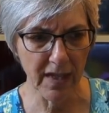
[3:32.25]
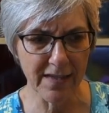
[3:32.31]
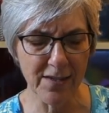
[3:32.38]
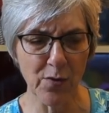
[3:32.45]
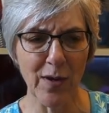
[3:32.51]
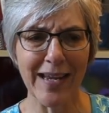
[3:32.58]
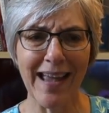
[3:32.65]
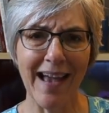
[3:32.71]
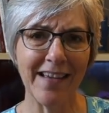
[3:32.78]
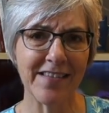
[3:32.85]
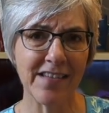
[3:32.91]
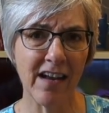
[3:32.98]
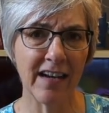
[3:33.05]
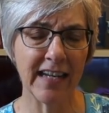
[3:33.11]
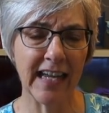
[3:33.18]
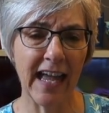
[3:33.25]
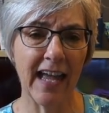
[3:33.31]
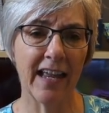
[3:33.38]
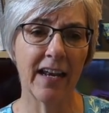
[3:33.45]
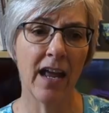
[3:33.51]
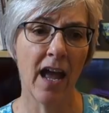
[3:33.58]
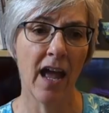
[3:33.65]
So I cast on
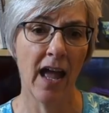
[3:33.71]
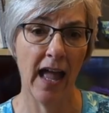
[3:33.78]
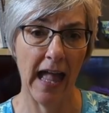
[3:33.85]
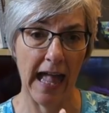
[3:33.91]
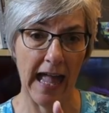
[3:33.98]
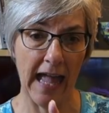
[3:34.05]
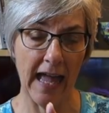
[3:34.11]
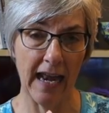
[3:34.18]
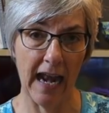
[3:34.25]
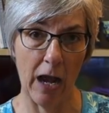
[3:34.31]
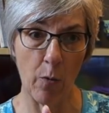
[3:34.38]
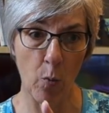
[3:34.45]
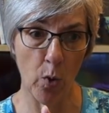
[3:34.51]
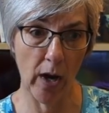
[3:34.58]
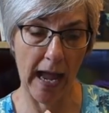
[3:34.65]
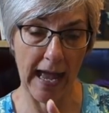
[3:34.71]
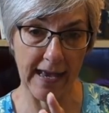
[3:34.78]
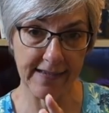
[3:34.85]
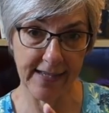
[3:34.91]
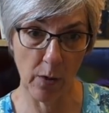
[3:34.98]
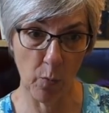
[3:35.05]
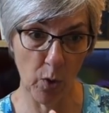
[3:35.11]
again. And
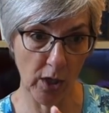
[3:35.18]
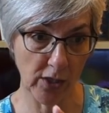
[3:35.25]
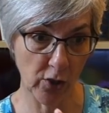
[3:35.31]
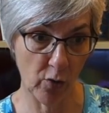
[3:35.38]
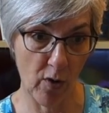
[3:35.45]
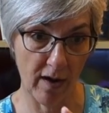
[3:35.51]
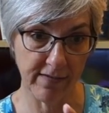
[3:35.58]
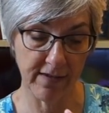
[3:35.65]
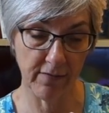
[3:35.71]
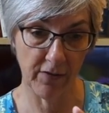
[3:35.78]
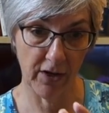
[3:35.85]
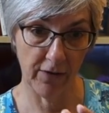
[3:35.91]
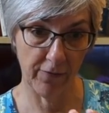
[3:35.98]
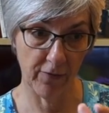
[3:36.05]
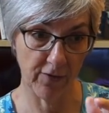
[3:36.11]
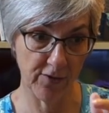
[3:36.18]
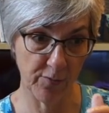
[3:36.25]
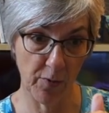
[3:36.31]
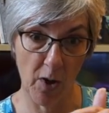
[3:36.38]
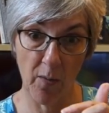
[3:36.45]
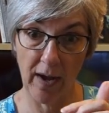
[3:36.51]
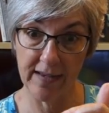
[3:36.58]
as I worked across the very first
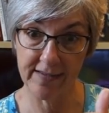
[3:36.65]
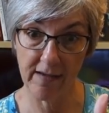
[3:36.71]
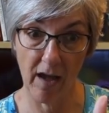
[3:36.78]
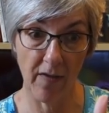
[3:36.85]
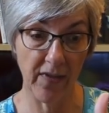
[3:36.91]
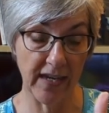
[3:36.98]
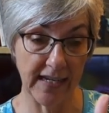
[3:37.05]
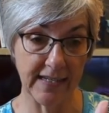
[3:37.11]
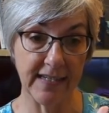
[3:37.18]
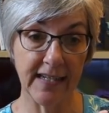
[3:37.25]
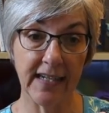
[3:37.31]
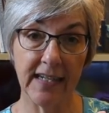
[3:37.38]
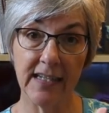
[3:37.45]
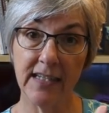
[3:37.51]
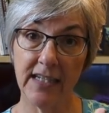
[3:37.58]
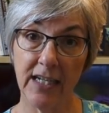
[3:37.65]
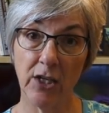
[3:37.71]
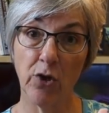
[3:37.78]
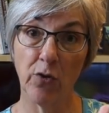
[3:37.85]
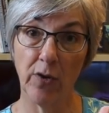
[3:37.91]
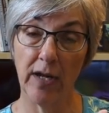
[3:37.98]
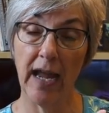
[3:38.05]
row, I saw that it did indeed
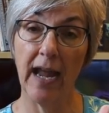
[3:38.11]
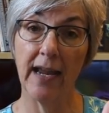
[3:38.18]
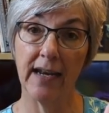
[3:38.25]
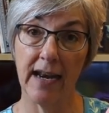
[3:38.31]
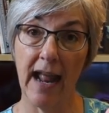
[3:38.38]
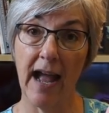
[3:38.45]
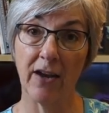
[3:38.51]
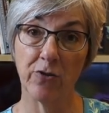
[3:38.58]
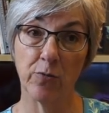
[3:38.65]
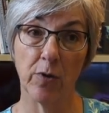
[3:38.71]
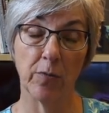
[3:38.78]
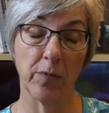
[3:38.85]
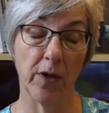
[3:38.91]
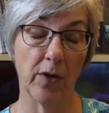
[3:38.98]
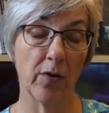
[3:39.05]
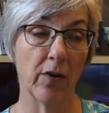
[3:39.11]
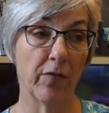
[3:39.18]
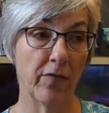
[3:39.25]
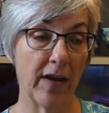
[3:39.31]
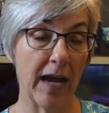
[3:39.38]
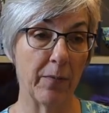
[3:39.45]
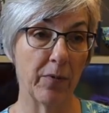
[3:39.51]
create an actual row of
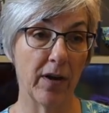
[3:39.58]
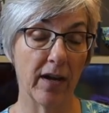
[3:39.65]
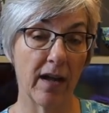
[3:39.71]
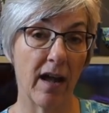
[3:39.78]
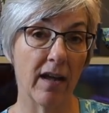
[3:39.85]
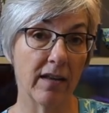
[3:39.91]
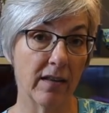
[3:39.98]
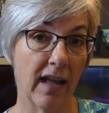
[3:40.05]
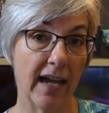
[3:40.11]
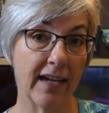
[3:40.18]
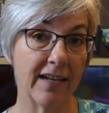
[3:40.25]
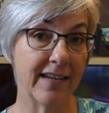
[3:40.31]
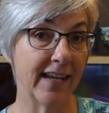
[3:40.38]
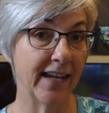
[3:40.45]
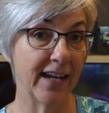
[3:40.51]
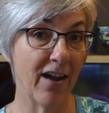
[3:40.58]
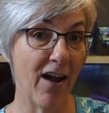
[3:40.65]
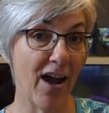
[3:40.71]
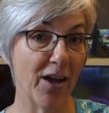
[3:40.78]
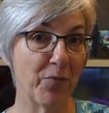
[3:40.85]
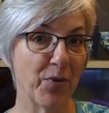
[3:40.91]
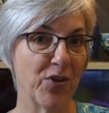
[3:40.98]
fabric, unlike knitting
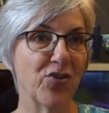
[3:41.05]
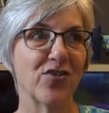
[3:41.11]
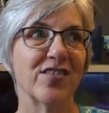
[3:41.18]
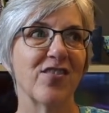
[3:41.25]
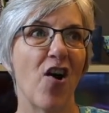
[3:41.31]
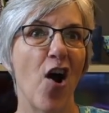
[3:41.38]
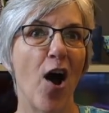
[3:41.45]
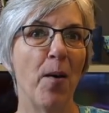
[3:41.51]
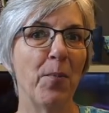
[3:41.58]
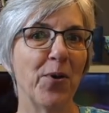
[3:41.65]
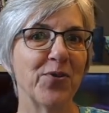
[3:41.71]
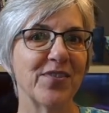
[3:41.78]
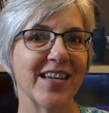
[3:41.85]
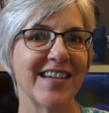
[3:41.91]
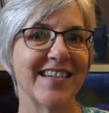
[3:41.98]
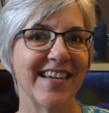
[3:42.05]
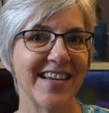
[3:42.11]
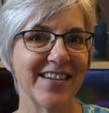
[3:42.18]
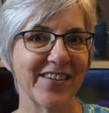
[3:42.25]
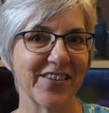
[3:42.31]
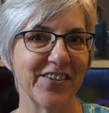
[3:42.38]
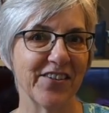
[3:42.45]
on, which is almost
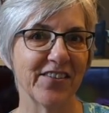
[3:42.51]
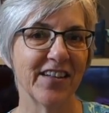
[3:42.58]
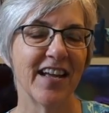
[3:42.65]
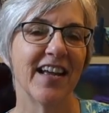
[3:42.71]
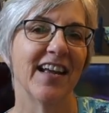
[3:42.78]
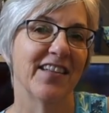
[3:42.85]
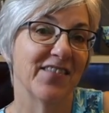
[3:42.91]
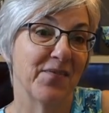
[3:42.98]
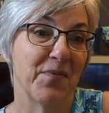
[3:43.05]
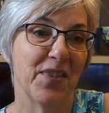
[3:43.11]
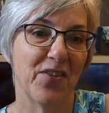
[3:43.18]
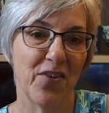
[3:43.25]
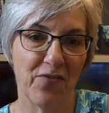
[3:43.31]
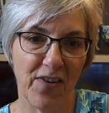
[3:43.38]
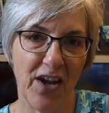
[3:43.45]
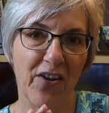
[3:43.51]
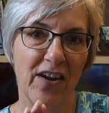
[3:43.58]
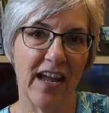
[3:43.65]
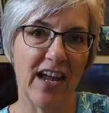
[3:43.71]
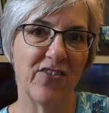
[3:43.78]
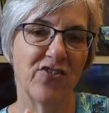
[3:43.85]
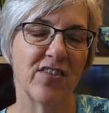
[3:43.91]
identical. I mean, they're
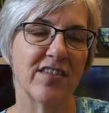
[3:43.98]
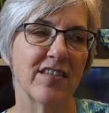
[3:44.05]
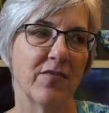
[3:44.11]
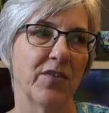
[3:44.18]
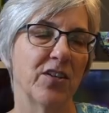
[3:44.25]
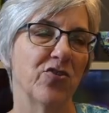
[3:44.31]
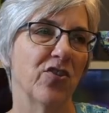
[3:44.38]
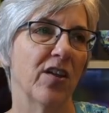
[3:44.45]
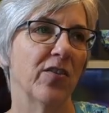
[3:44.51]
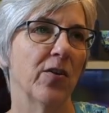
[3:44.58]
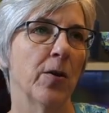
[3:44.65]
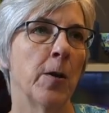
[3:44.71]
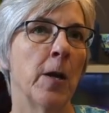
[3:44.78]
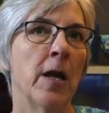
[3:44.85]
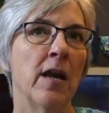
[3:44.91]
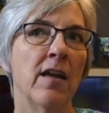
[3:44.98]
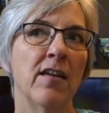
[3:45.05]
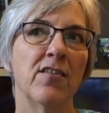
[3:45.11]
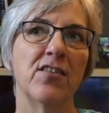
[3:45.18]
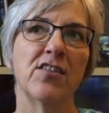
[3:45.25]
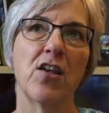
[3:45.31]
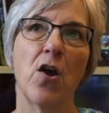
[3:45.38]
variations of each other.
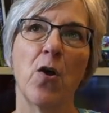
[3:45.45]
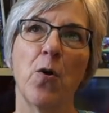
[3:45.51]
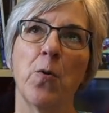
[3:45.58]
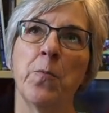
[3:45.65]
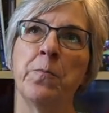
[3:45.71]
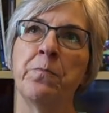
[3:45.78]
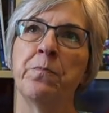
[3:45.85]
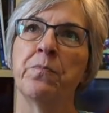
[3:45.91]
So